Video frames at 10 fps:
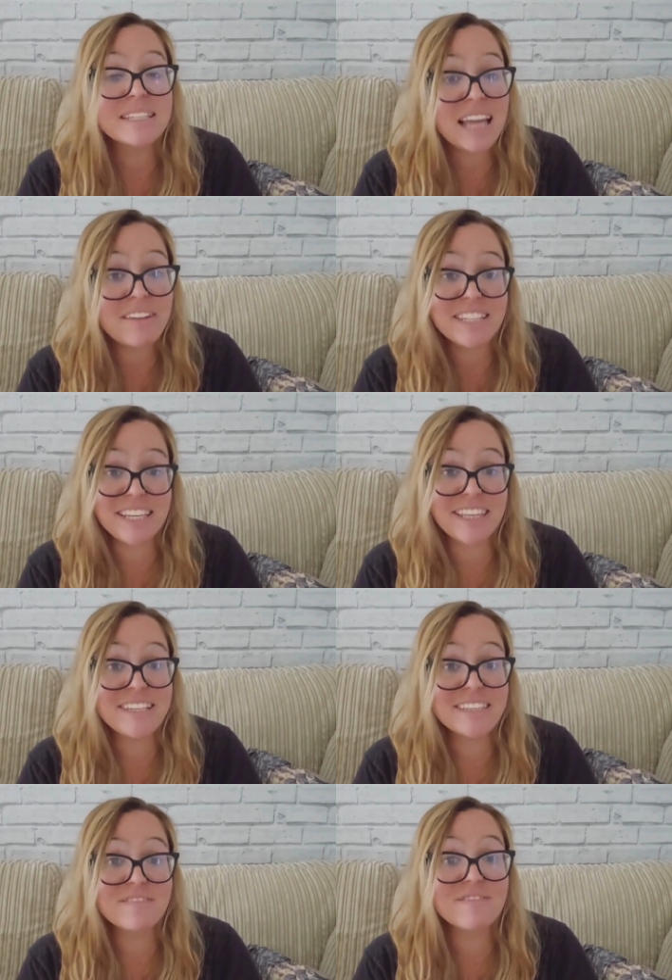To guarantee
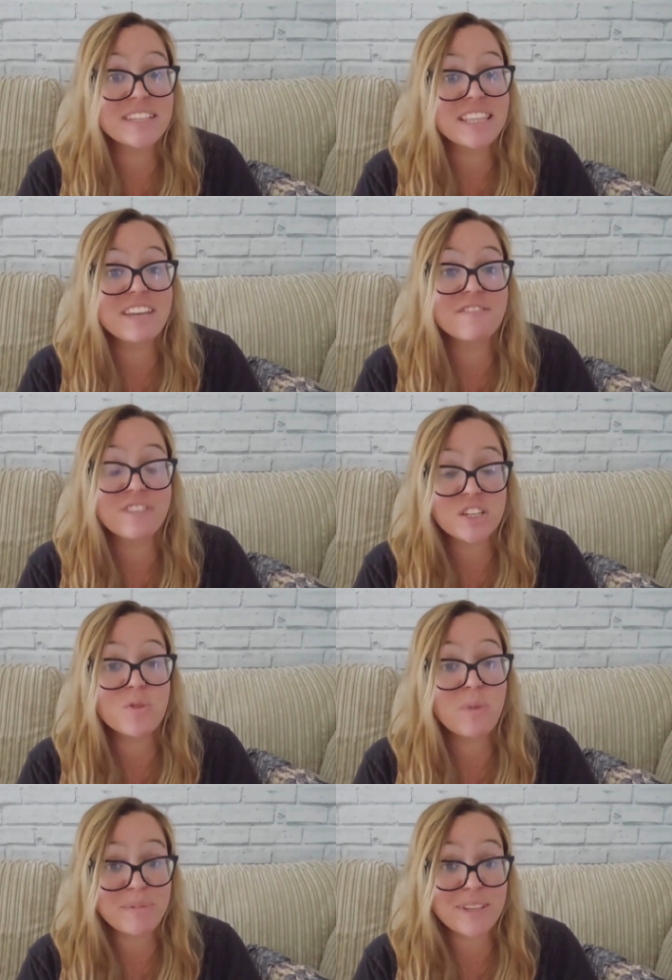this, visit the
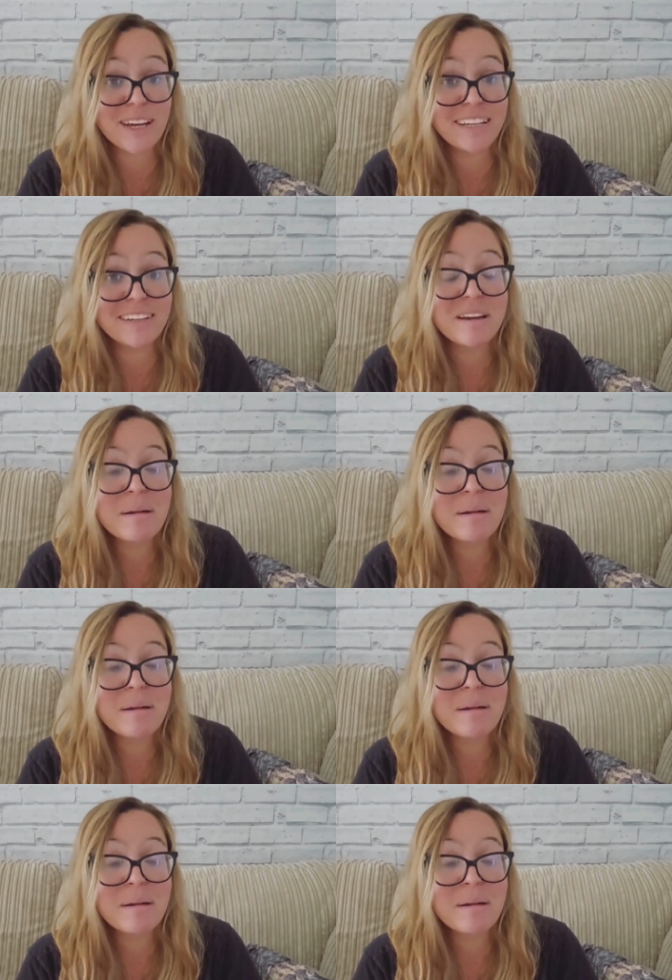official website